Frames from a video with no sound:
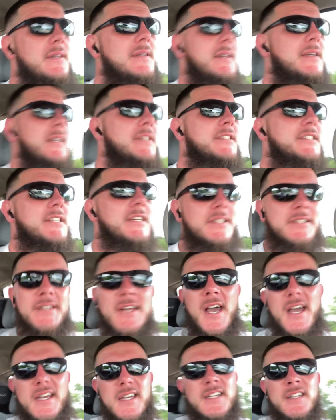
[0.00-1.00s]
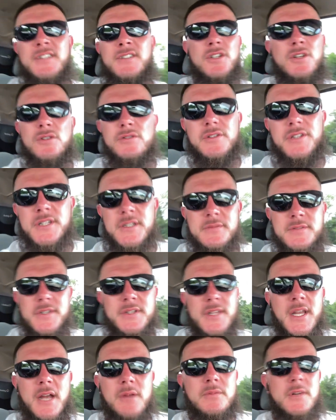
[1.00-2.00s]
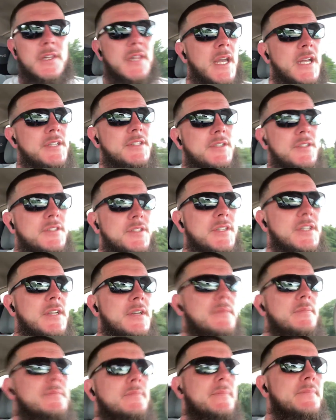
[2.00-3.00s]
It's just not conducive to that relationship